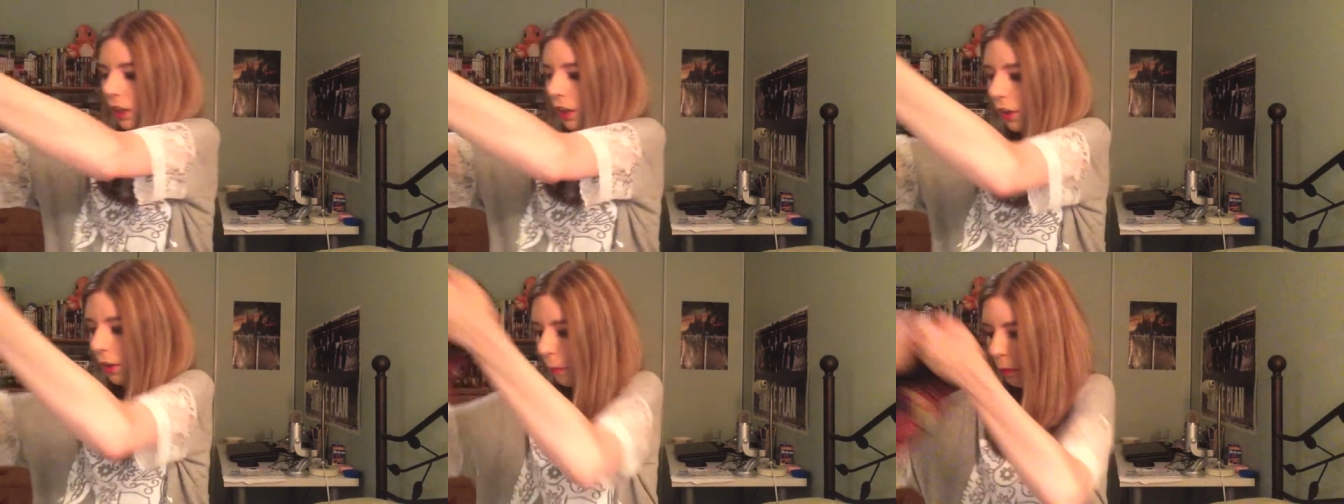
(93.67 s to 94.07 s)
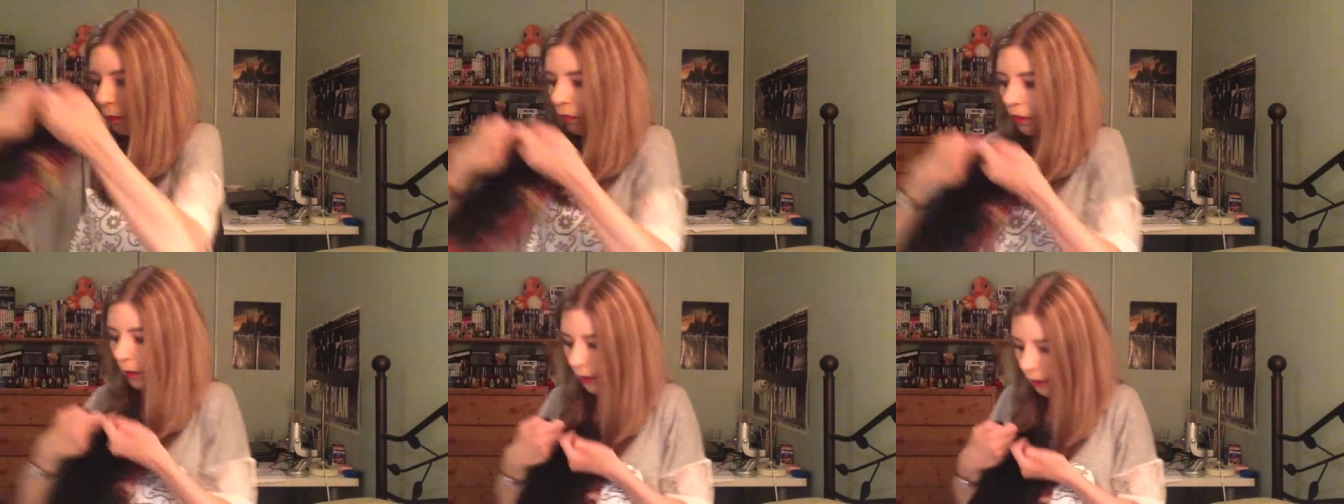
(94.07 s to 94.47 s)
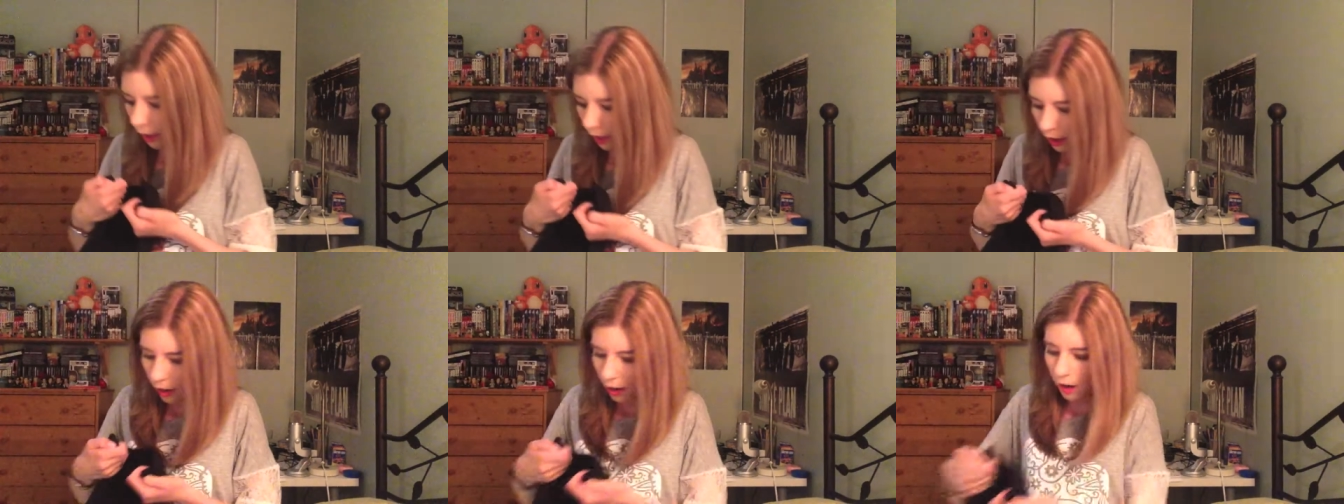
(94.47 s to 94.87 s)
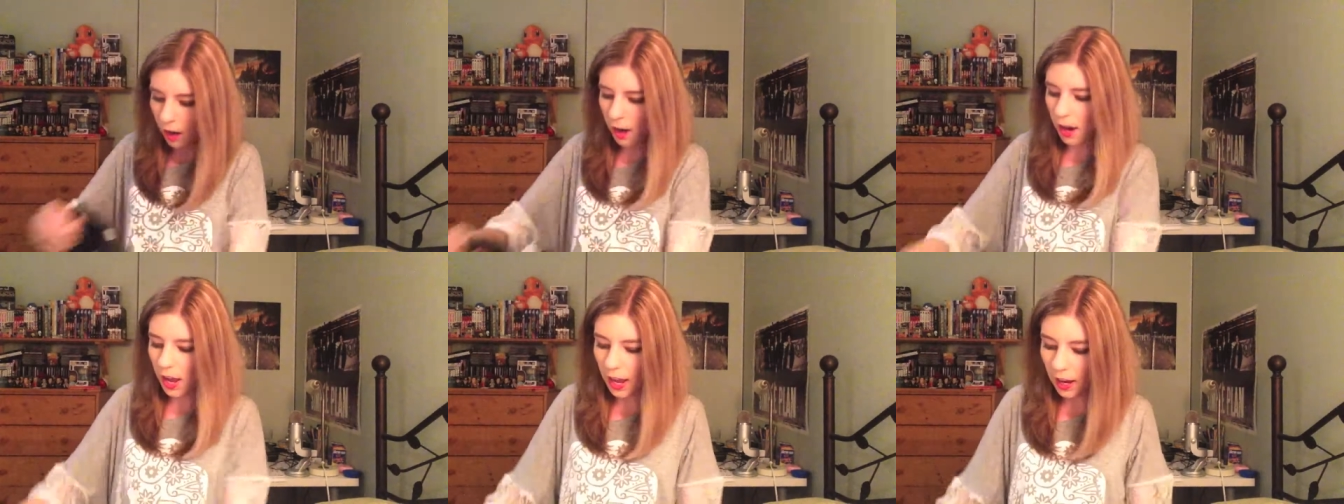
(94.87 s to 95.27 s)
the new movie.
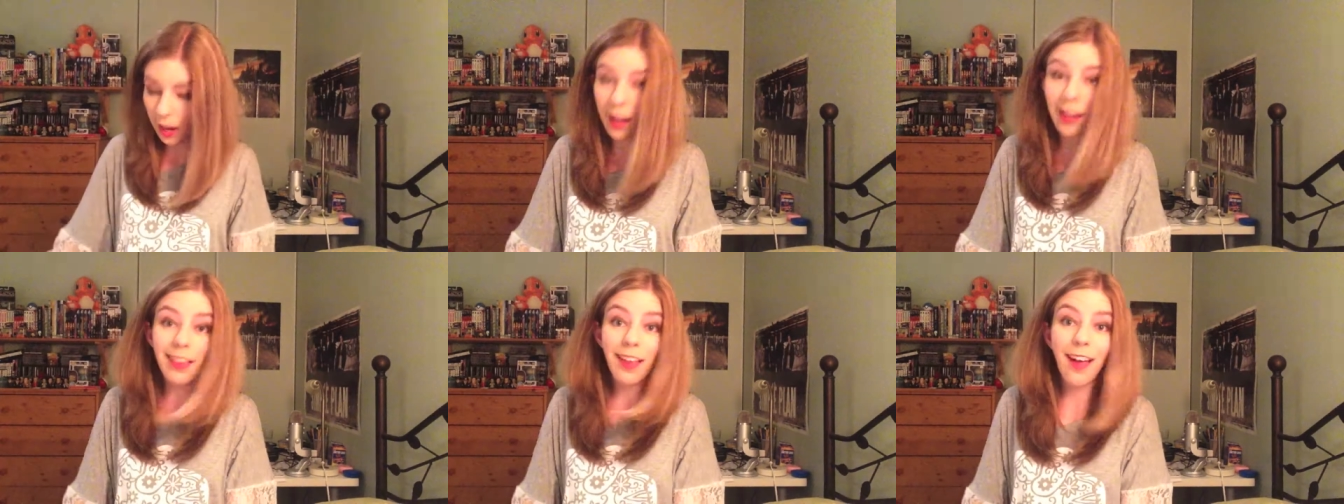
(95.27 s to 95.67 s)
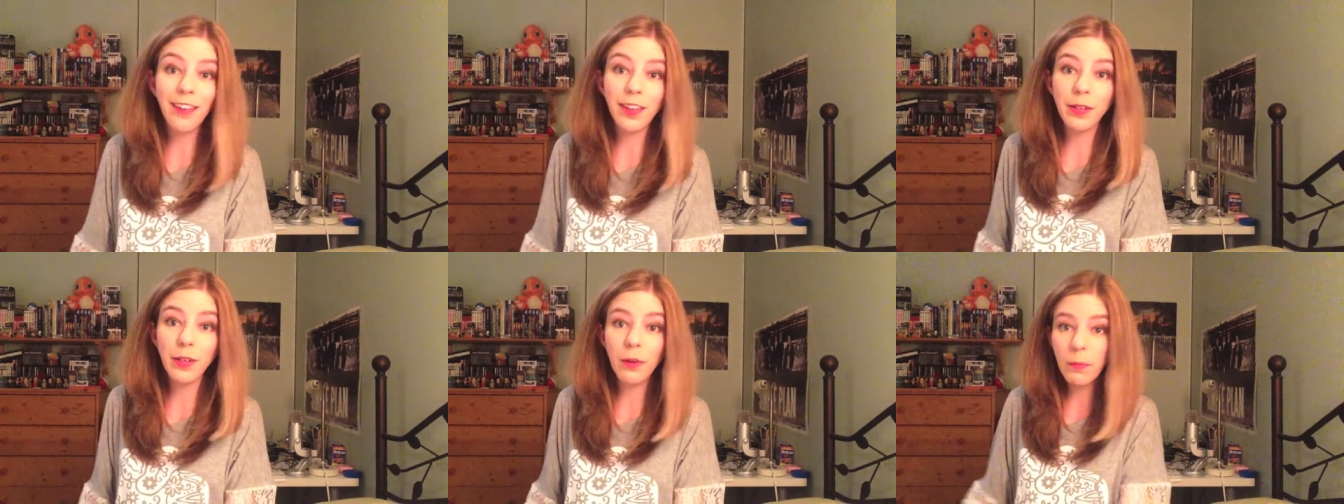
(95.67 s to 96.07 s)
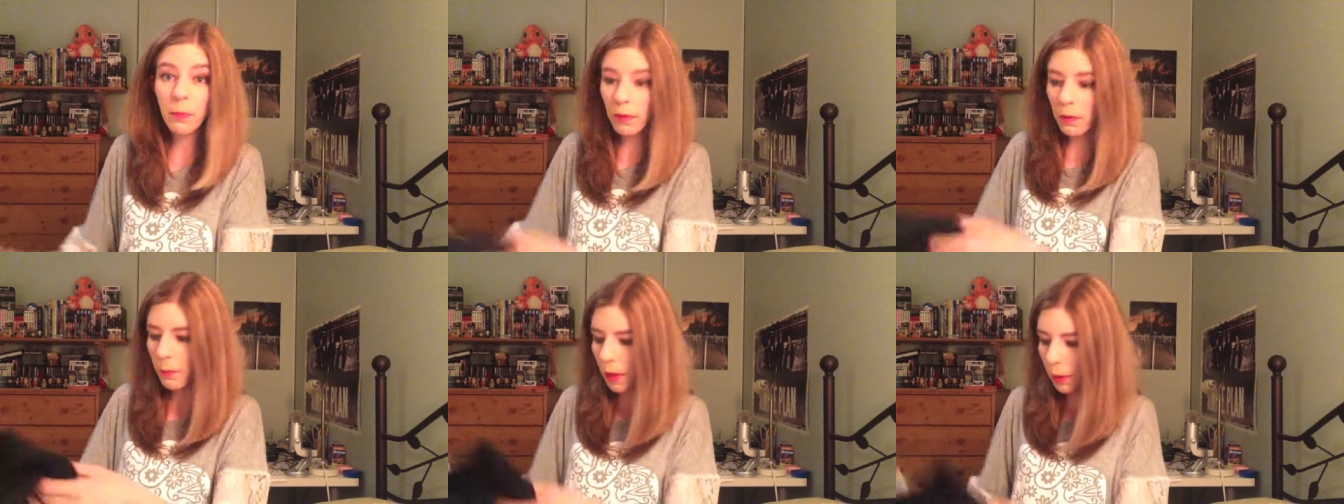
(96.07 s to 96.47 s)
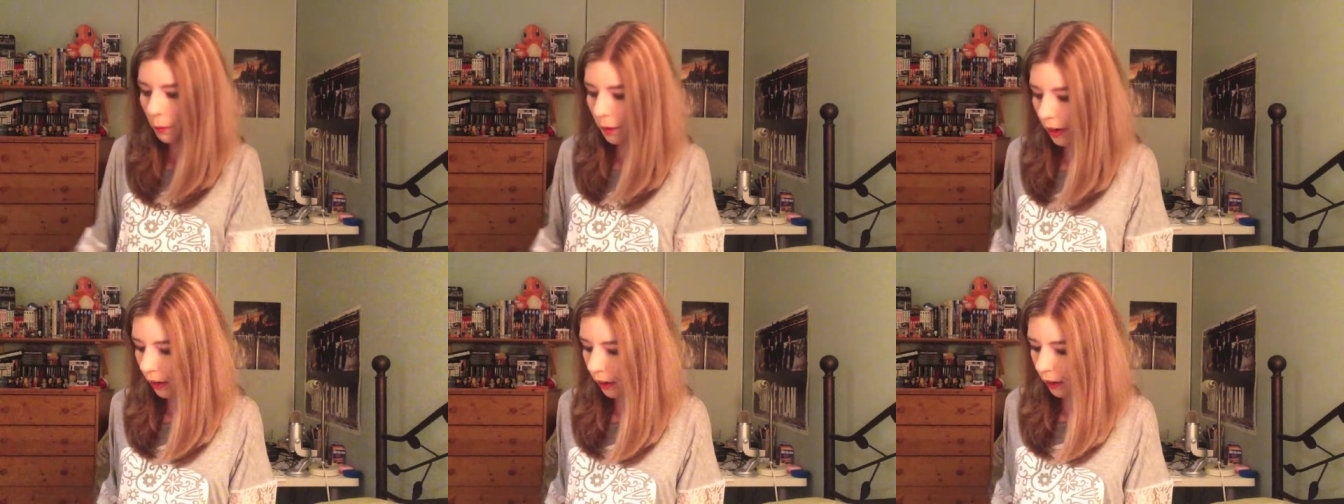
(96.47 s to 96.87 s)
Oh, and I saw the new movie, by the
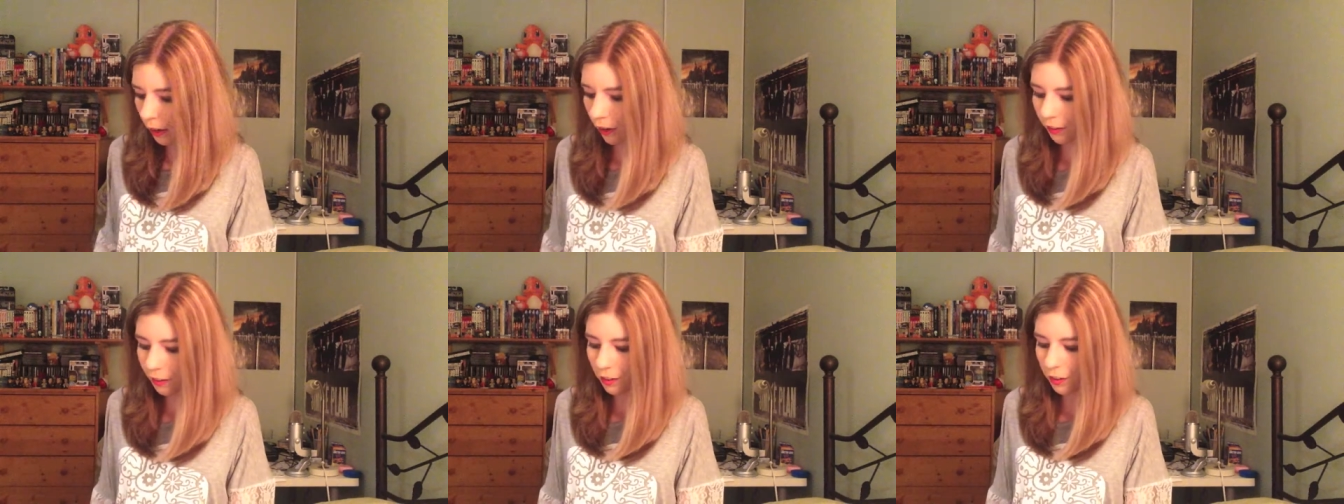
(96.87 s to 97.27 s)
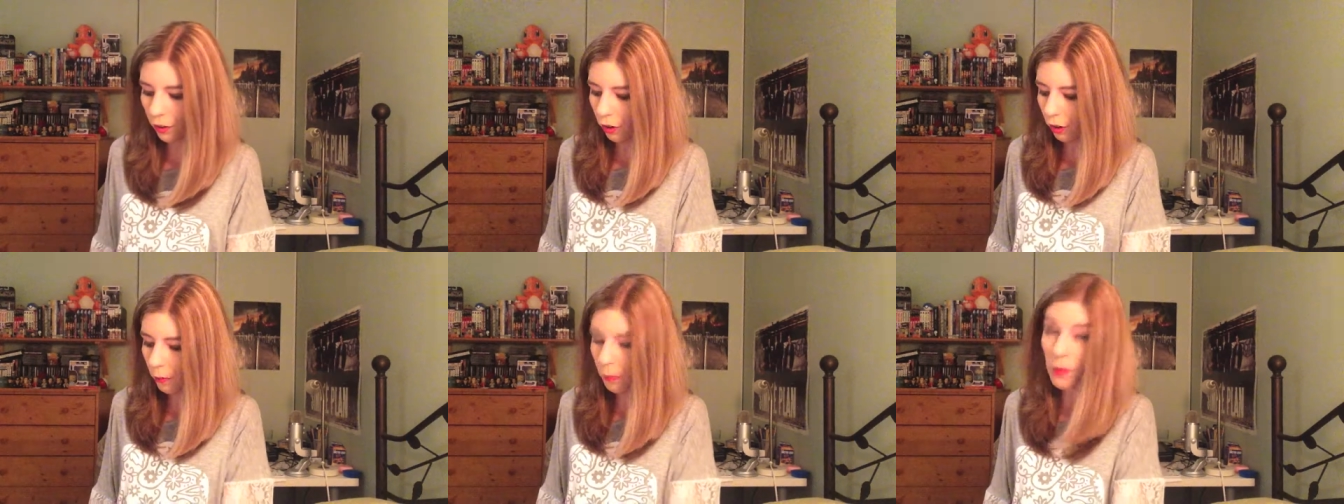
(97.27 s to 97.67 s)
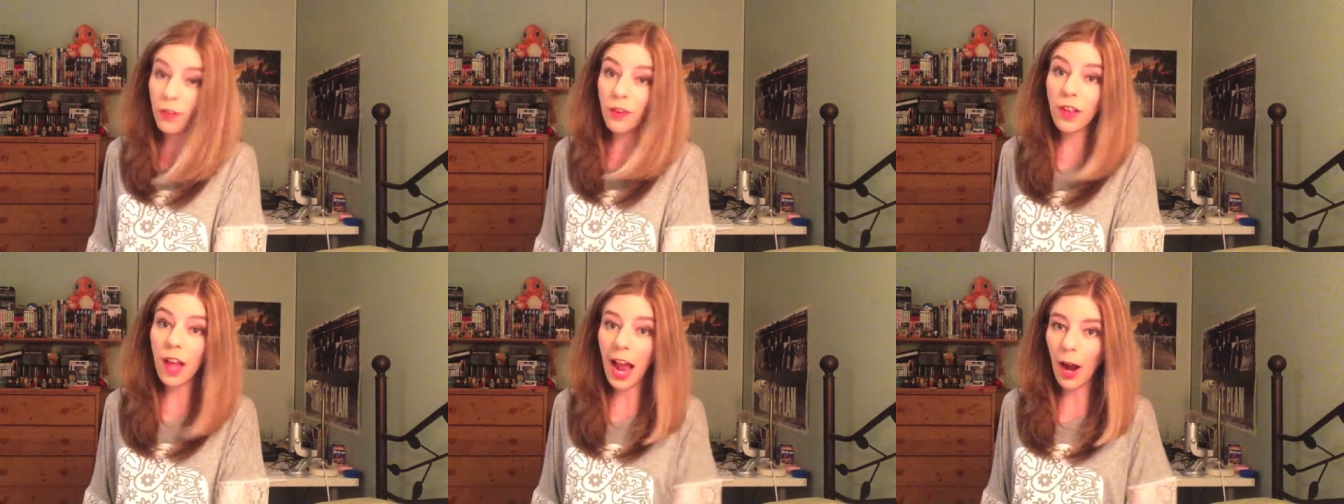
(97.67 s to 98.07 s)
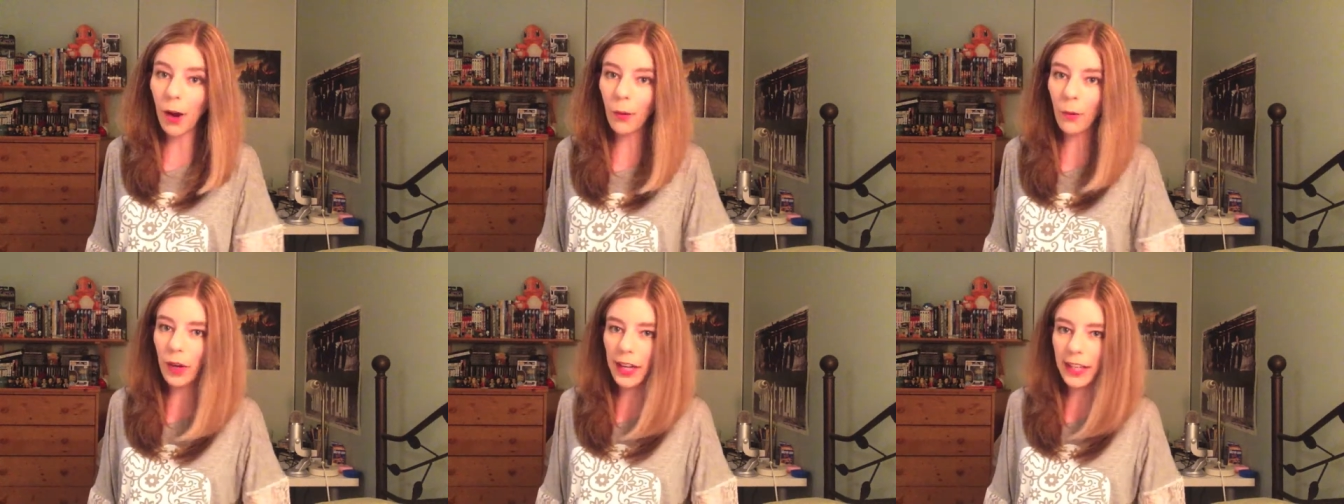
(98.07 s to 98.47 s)
way. Oh, the new Ghostbusters. I
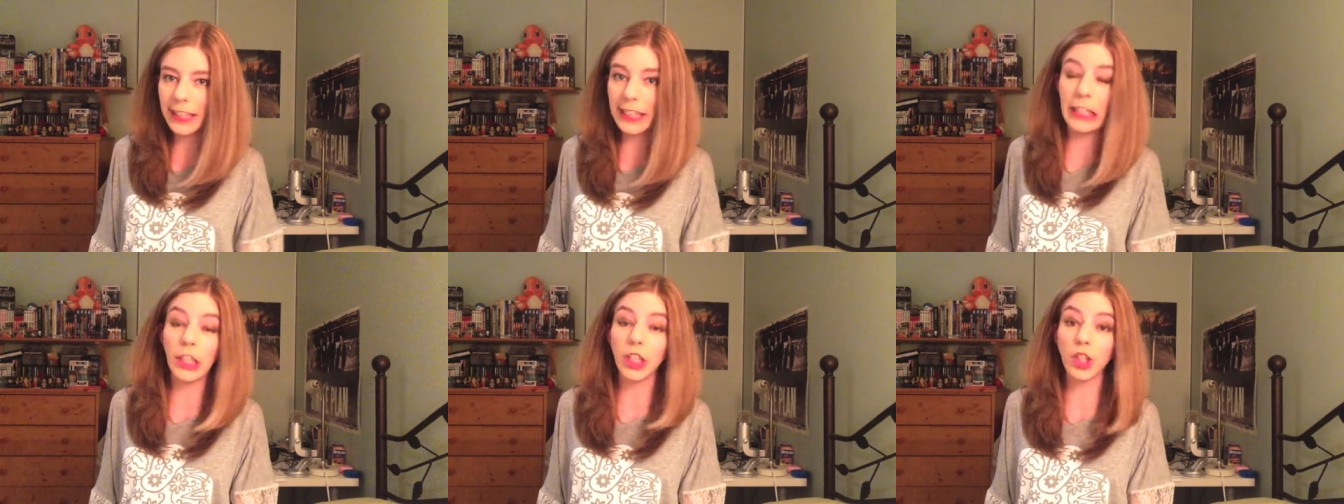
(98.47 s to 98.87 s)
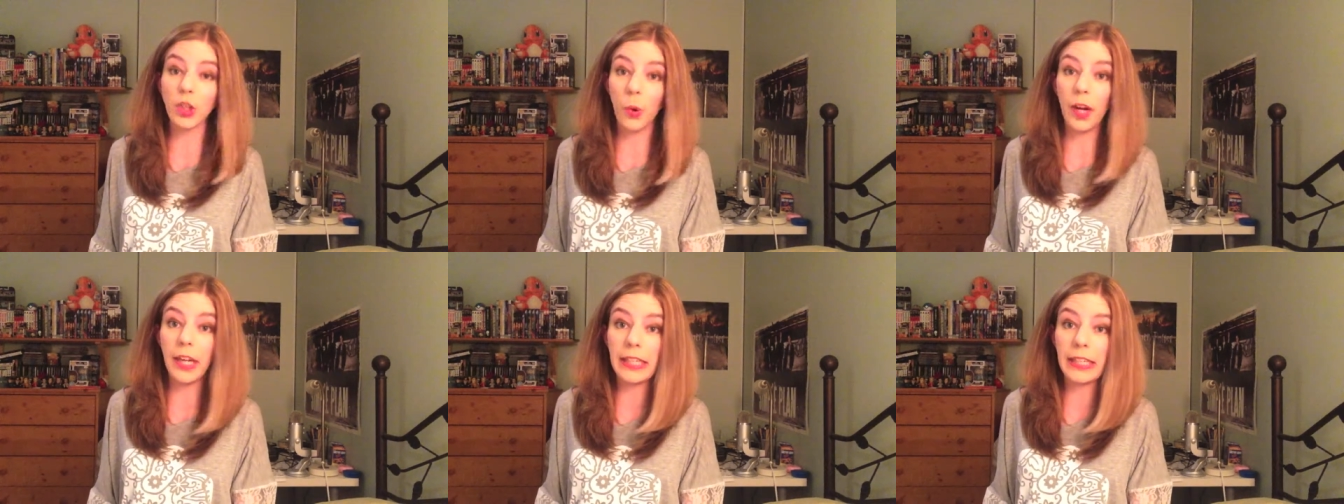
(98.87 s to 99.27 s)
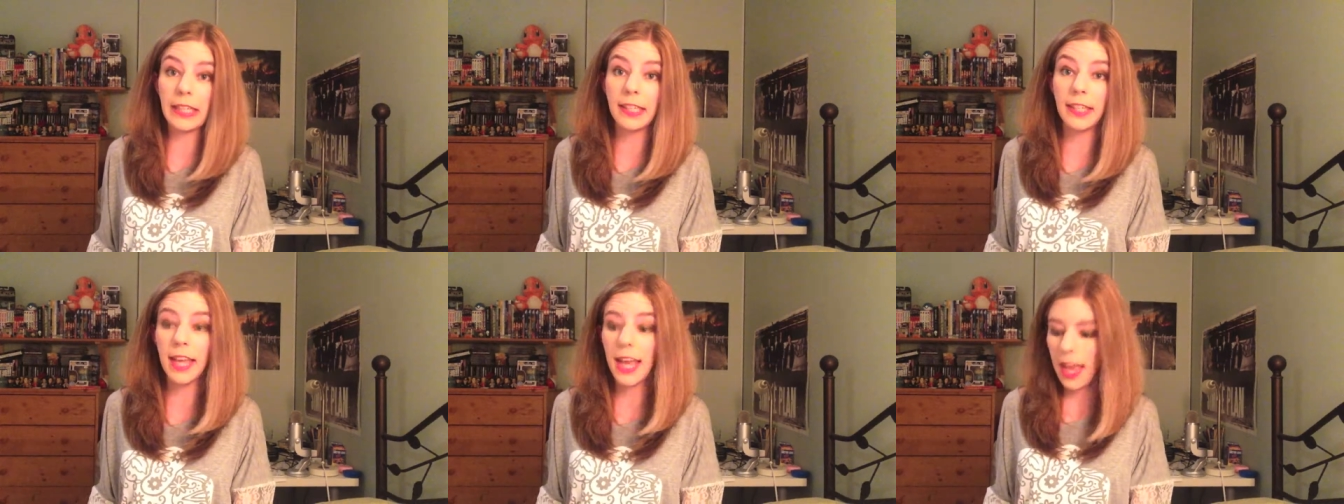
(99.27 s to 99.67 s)
really enjoyed it.